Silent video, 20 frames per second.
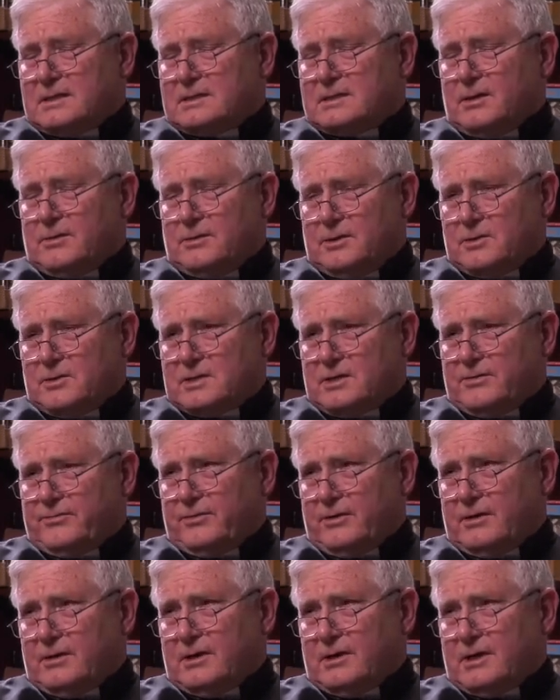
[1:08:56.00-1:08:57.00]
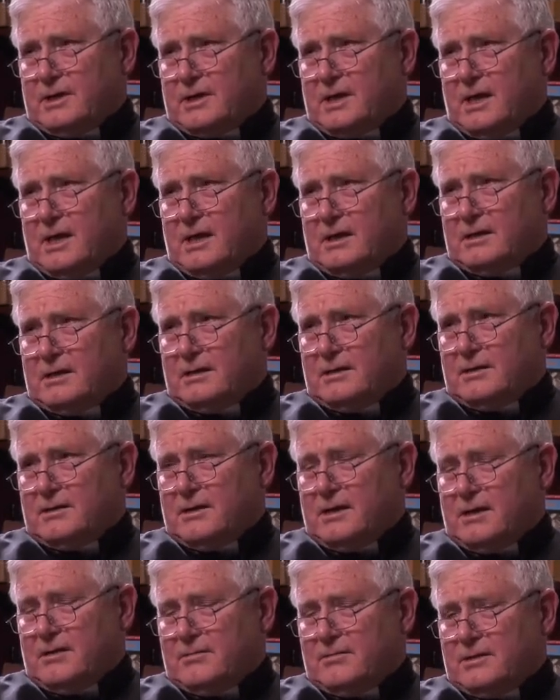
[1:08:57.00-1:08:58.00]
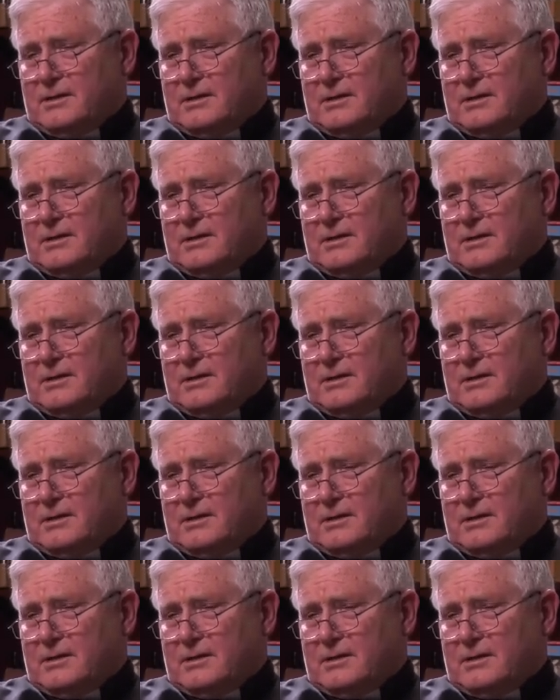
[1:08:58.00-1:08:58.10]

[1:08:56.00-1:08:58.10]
So Lucifer, again, you know,